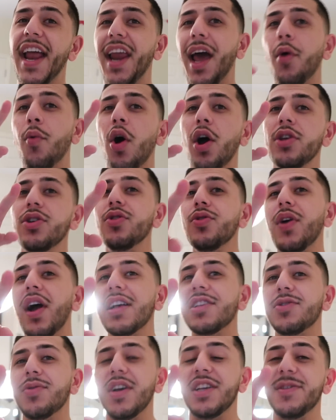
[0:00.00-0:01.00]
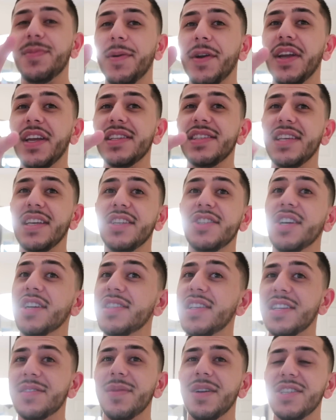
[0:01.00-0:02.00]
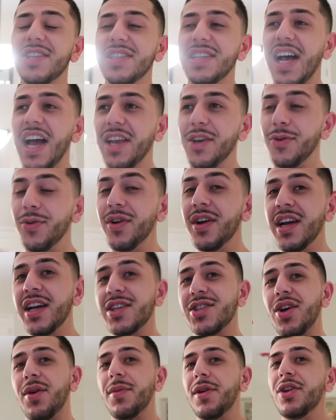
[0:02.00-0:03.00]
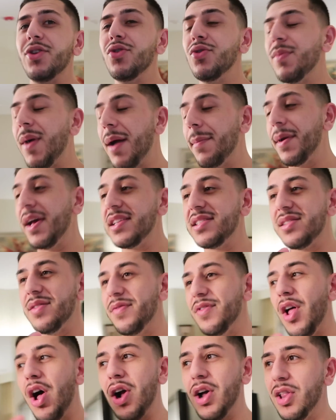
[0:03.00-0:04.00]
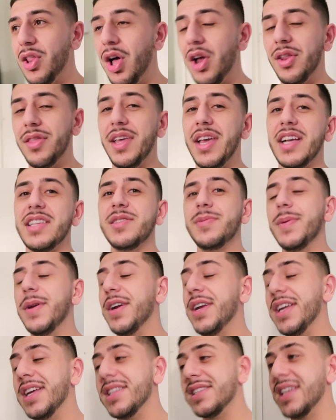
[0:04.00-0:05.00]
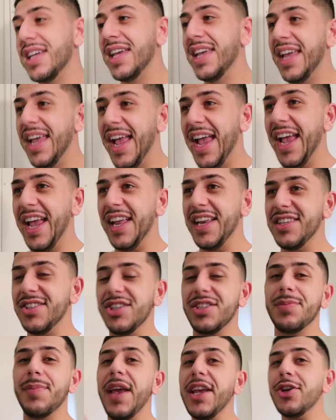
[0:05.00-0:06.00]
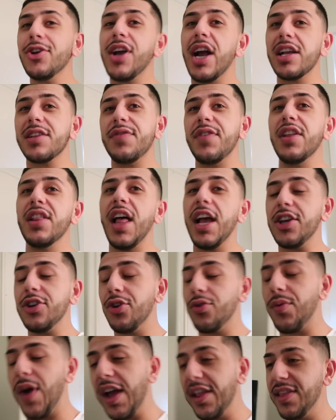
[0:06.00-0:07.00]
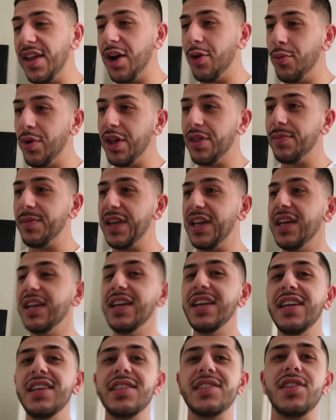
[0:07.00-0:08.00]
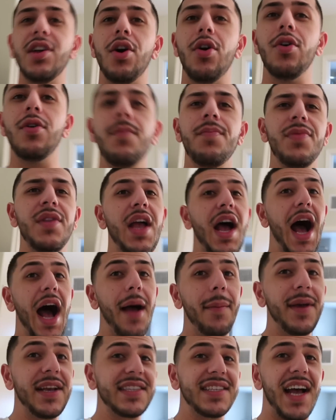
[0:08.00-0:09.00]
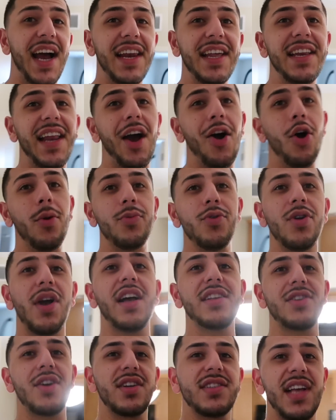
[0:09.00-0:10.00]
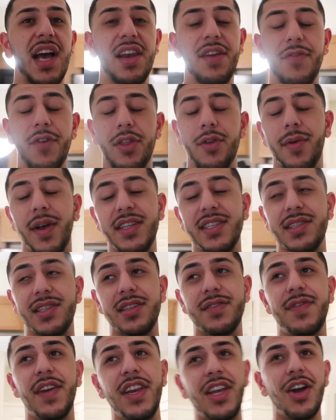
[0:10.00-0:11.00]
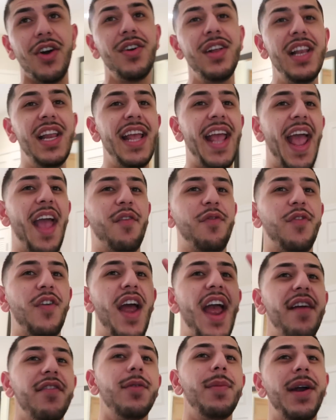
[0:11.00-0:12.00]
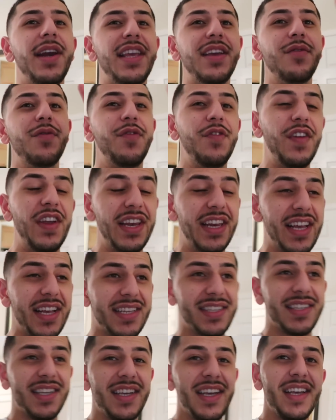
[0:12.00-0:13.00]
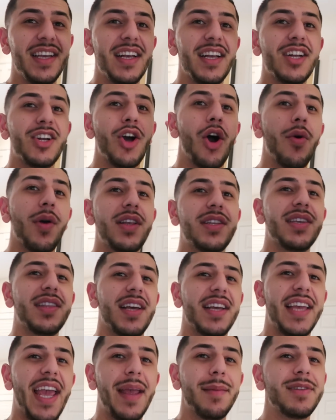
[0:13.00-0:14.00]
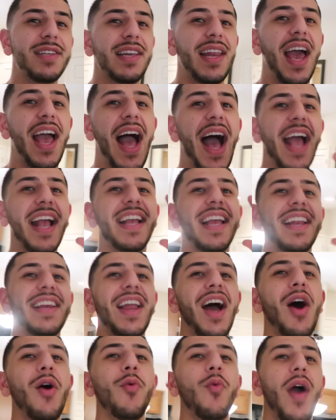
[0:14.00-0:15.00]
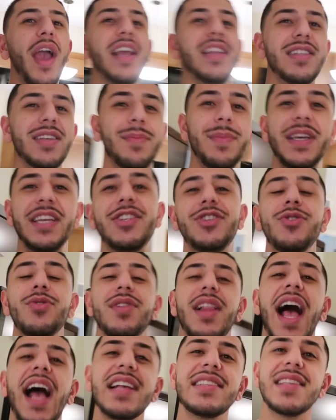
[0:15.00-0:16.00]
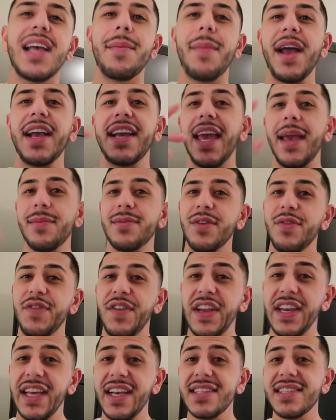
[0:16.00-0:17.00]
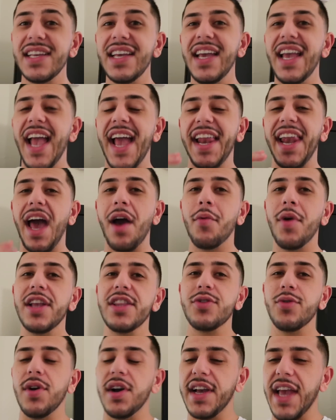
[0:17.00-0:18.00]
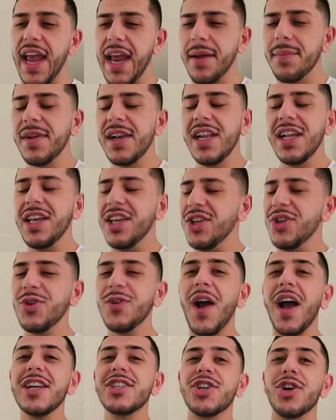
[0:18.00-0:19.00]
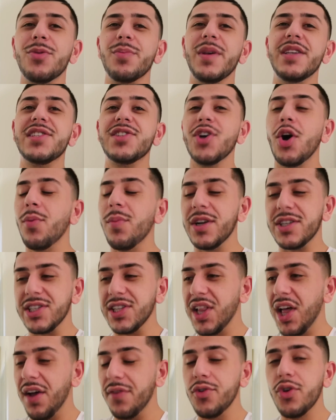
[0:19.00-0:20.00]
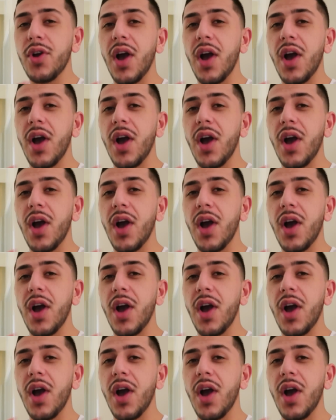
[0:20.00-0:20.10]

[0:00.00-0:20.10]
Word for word: And I want you guys to experience it just as much as I do. So I'm gonna do my best to vlog a lot of the experience and just make you guys feel like you're right there with me. So I'm excited. I hope you guys are excited for the rest of this video. And for everybody in Phoenix going to the game tonight, I cannot wait to meet you. Last time I came to Phoenix and I went to a game, you guys showed me so much love.